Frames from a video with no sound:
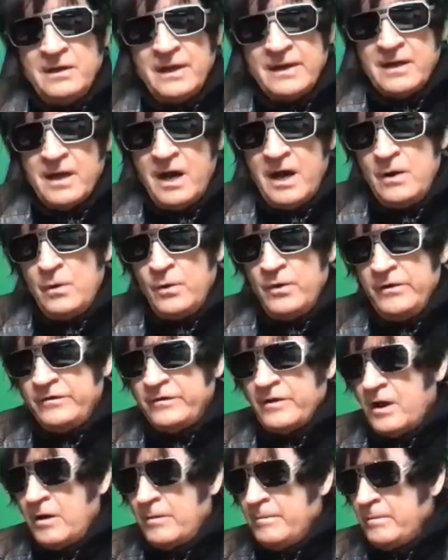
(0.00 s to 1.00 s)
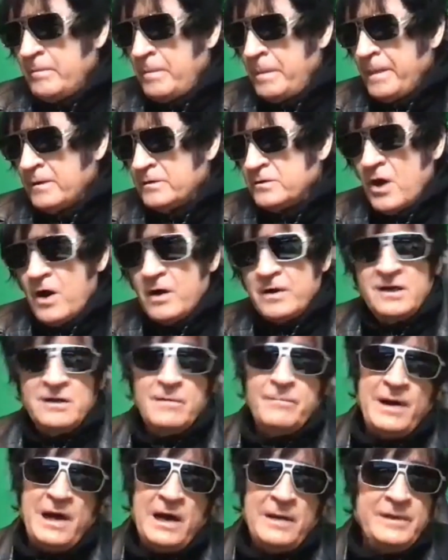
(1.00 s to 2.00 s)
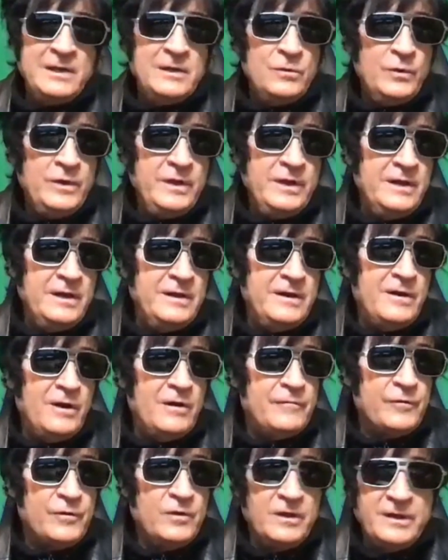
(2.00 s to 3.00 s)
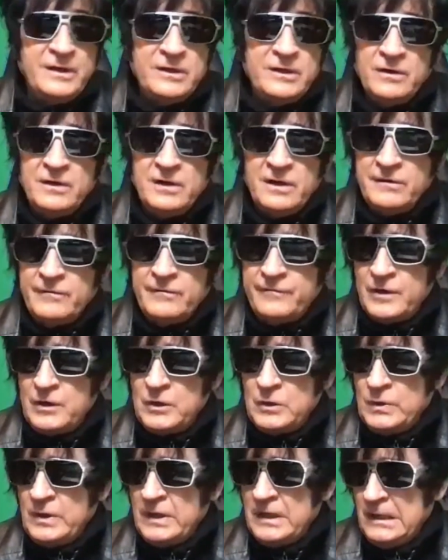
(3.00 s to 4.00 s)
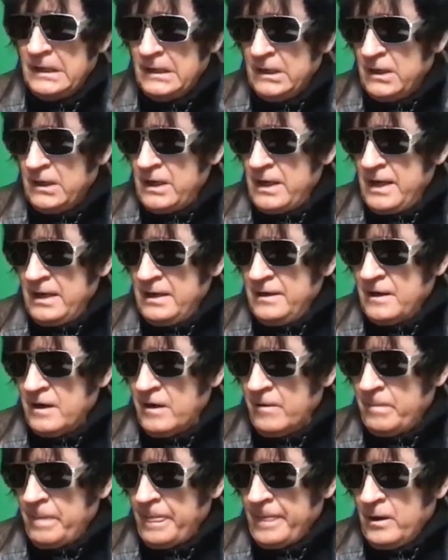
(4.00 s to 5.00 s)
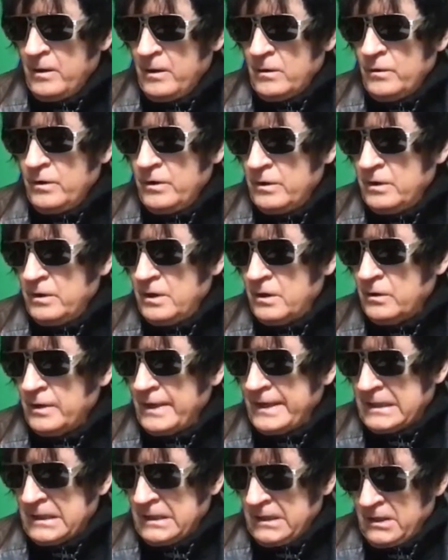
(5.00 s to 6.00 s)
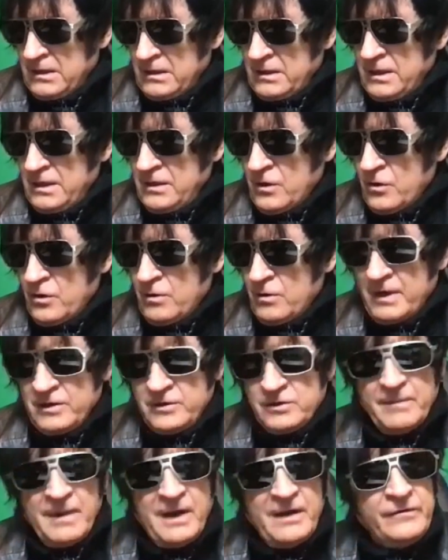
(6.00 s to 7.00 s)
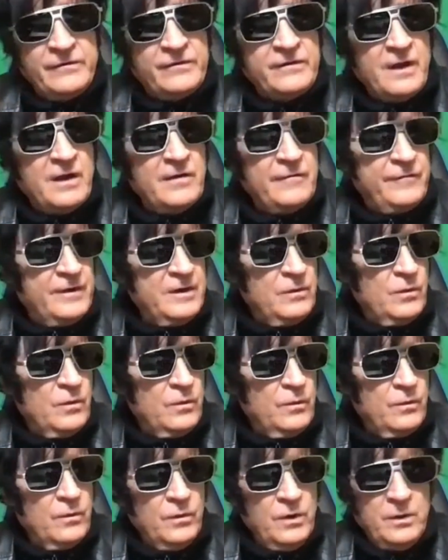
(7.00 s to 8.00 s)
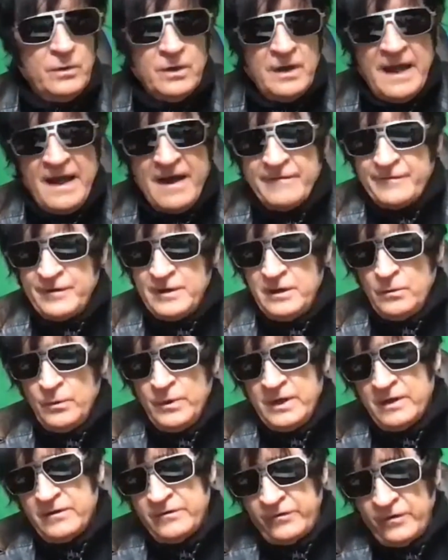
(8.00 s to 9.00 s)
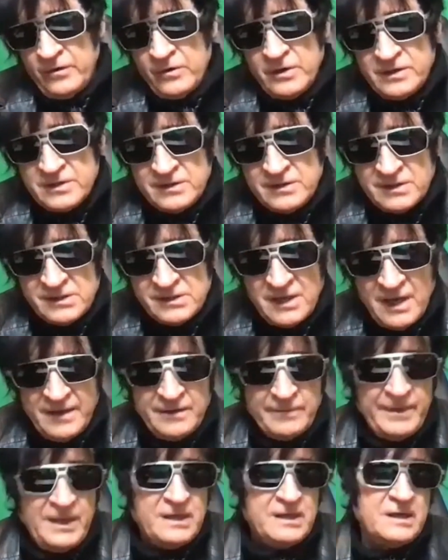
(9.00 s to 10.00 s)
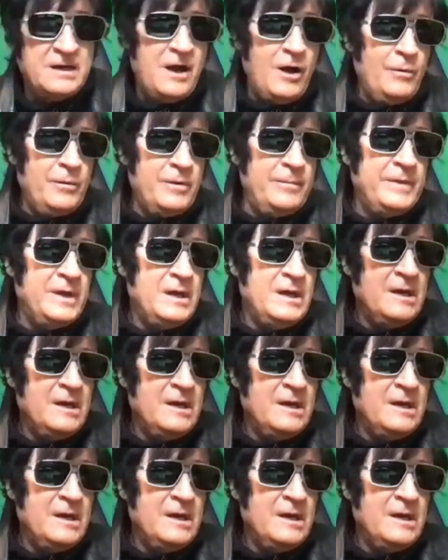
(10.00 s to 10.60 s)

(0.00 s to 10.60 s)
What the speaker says: Like I was talking to Bobby, and we hit it off really good on the phone, and like he heard a bunch of my stuff, and we were laughing, and we got serious, decided to make an album.